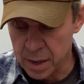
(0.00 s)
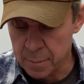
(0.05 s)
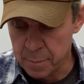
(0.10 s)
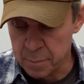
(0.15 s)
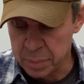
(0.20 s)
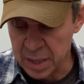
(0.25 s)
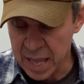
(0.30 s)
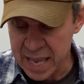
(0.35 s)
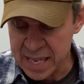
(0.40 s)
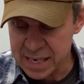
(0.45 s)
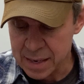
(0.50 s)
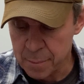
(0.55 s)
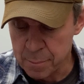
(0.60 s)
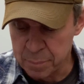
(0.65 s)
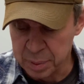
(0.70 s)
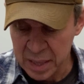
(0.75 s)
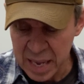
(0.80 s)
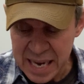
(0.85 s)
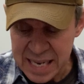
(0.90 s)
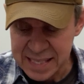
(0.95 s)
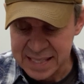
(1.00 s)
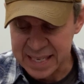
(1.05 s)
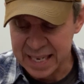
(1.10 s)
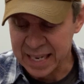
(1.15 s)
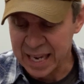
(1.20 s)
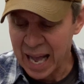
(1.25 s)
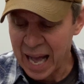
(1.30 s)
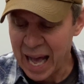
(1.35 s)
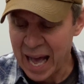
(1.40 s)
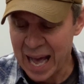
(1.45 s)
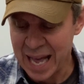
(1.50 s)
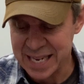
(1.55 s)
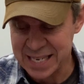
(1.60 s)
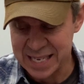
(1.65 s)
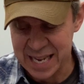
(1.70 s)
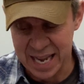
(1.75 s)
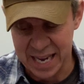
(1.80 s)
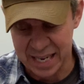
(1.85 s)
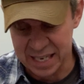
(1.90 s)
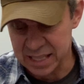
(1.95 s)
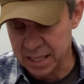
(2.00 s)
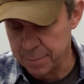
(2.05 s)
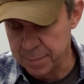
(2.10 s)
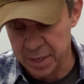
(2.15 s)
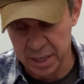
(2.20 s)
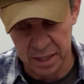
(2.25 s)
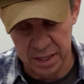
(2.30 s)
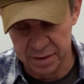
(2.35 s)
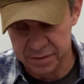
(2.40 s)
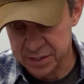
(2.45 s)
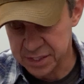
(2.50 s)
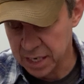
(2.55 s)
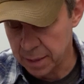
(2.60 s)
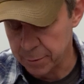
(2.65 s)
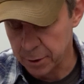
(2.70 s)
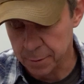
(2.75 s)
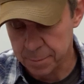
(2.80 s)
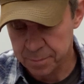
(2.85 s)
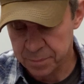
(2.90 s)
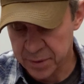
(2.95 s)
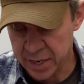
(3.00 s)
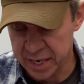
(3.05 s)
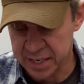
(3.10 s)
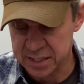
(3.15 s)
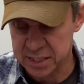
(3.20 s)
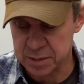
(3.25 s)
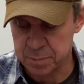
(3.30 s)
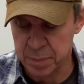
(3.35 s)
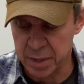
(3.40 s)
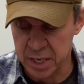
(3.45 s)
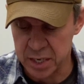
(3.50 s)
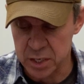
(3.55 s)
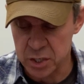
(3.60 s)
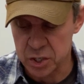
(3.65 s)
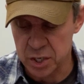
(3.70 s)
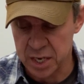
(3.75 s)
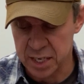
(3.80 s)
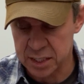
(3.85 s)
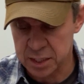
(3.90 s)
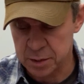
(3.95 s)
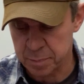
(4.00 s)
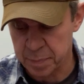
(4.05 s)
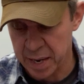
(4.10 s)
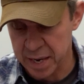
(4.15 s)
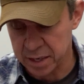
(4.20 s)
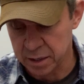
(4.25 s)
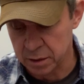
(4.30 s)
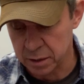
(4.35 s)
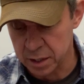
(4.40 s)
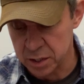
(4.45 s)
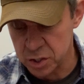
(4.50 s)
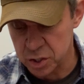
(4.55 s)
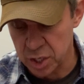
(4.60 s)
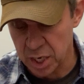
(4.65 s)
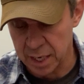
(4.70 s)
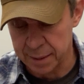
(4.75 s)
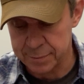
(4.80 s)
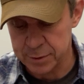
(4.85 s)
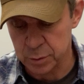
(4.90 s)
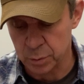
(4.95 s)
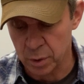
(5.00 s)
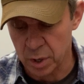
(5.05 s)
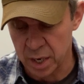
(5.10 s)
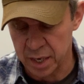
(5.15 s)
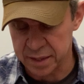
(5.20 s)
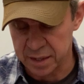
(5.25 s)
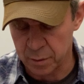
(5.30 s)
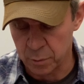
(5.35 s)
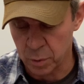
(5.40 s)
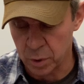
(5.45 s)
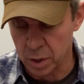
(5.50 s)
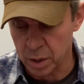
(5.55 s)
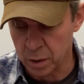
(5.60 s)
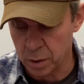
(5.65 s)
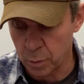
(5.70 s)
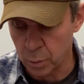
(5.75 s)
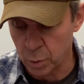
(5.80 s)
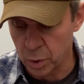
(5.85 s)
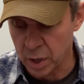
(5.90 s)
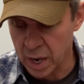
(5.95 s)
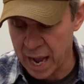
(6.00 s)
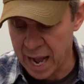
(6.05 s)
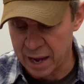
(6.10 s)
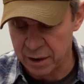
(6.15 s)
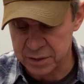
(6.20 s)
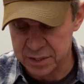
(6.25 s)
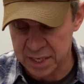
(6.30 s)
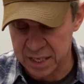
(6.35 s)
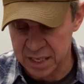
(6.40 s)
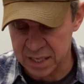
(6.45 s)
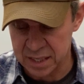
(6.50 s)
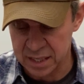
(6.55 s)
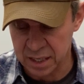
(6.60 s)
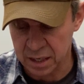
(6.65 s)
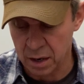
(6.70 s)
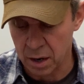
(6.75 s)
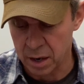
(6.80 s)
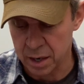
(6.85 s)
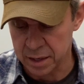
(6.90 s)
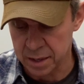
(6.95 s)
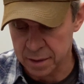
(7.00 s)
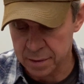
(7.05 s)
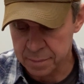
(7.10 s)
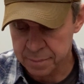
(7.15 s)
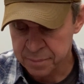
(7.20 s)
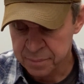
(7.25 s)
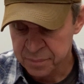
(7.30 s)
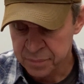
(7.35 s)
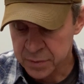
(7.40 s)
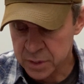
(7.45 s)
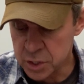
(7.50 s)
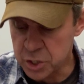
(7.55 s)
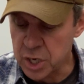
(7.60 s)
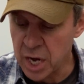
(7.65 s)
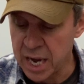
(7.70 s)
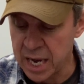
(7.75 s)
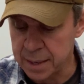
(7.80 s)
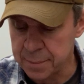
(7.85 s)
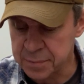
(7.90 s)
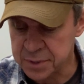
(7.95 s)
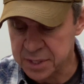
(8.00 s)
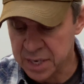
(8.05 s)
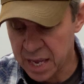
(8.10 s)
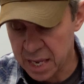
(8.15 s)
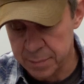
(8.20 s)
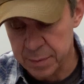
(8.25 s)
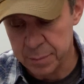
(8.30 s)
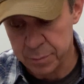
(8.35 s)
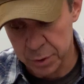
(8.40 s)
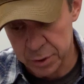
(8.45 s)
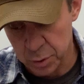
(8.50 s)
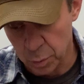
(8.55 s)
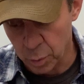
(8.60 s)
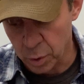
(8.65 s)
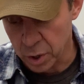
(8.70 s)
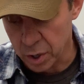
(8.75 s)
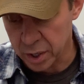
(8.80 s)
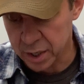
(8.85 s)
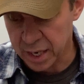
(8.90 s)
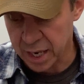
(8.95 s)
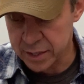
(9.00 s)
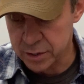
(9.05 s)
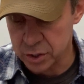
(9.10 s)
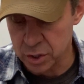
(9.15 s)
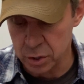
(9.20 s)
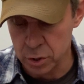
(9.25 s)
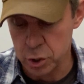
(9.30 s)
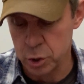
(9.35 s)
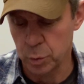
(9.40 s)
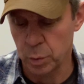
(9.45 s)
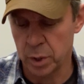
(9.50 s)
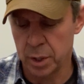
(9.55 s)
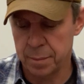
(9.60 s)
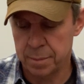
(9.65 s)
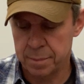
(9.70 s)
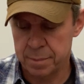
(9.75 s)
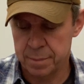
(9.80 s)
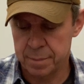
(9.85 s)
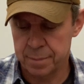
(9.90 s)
blazing hot day in the middle of summer. Aunt Sponge and Aunt Spiker and James were out in the garden. James had been put to work as usual.